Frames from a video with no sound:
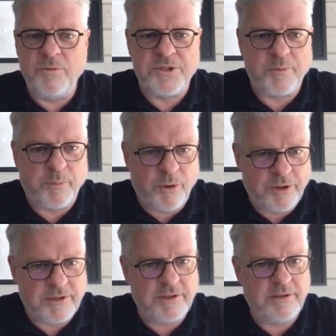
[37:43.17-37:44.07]
We
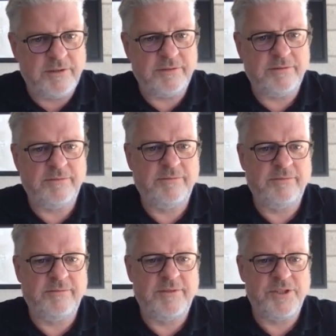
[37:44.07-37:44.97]
support
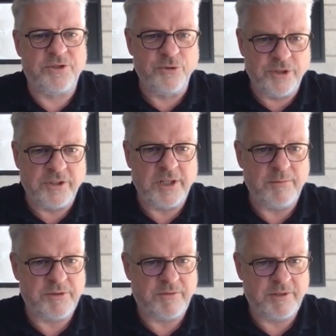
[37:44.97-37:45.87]
student
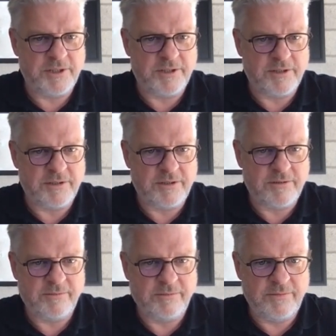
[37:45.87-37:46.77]
teams, for
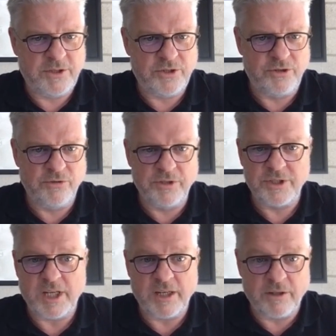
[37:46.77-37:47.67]
instance.
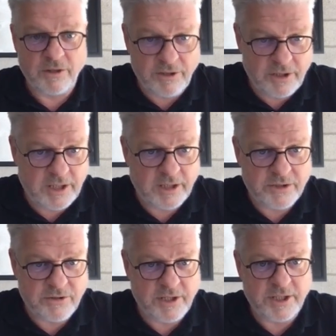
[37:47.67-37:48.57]
Students can learn
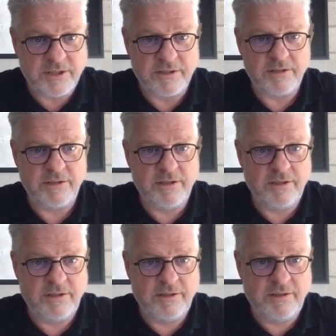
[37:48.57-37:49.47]
electronics
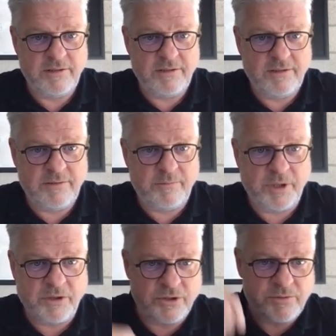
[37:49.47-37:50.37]

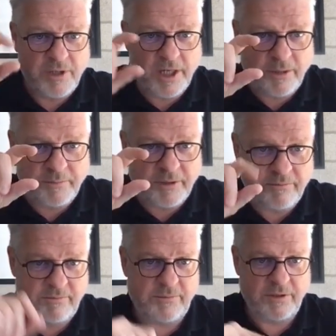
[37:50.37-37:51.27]
because we help
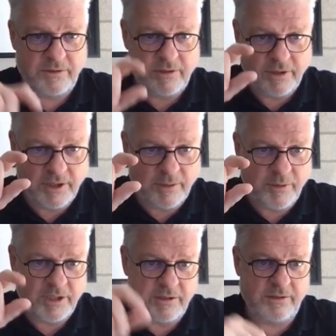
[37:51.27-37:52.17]
them a little
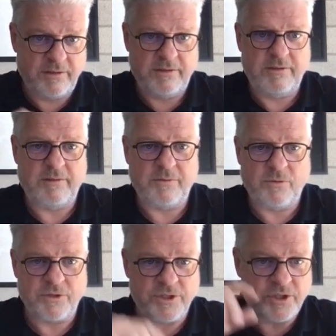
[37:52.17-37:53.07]
bit. Of
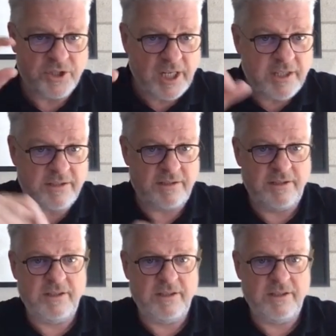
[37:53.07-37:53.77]
course, the state